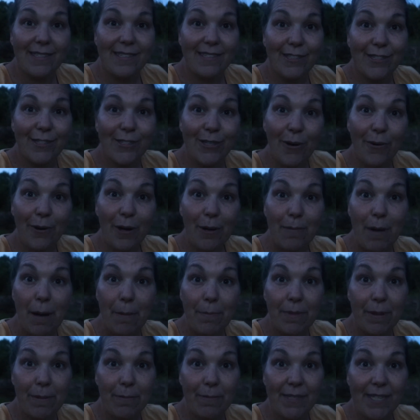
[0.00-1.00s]
soak them
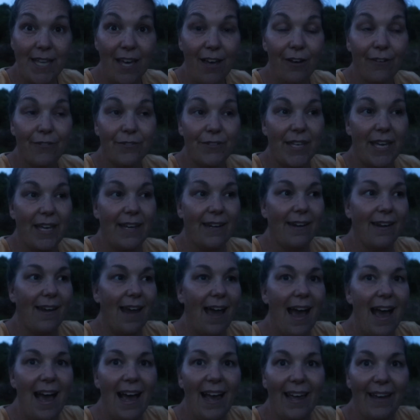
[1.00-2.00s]
up themselves. And
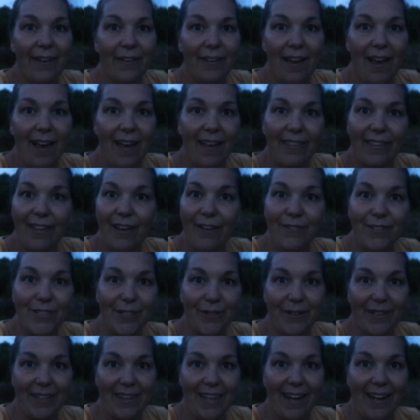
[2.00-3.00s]
I love
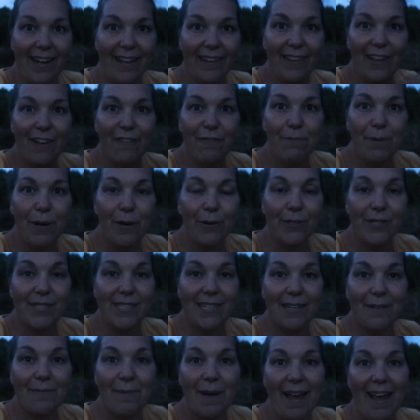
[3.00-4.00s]
doing that. I love
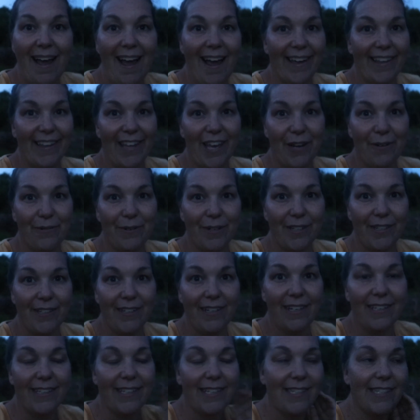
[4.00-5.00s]
posting my highlight reel
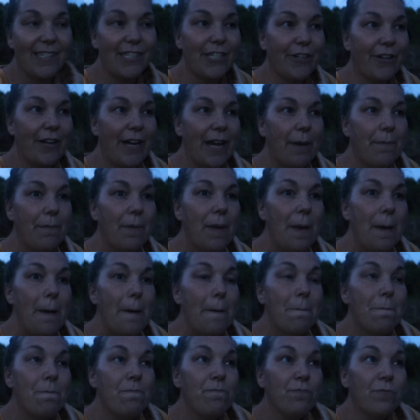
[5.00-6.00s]
on Instagram.
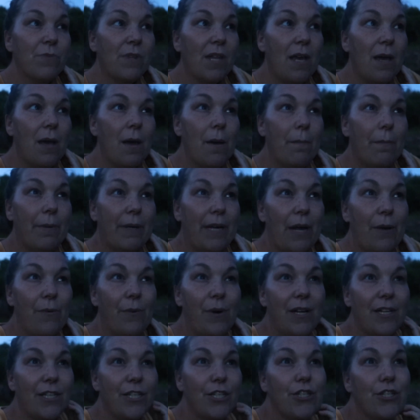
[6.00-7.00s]
But I
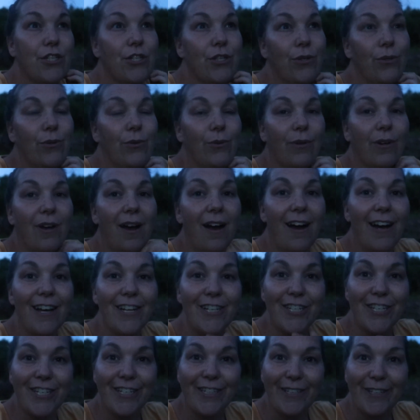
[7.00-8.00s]
want to
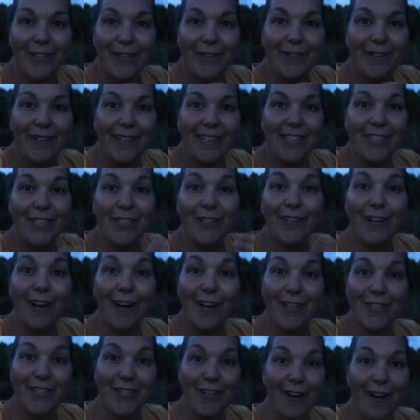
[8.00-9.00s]
caution you to
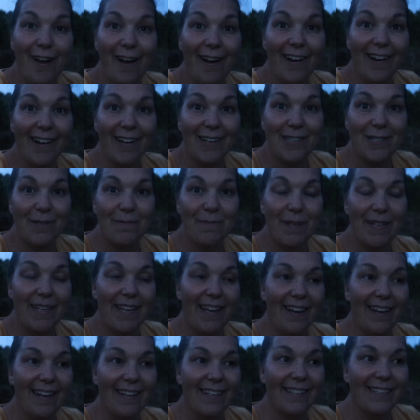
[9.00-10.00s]
guard your heart,
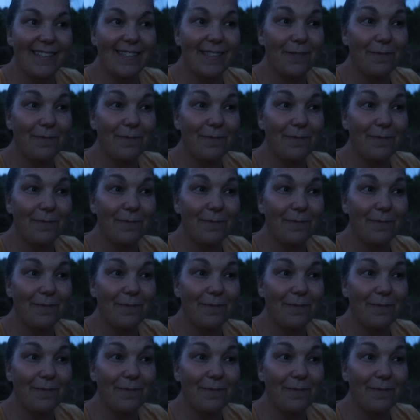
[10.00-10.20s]
because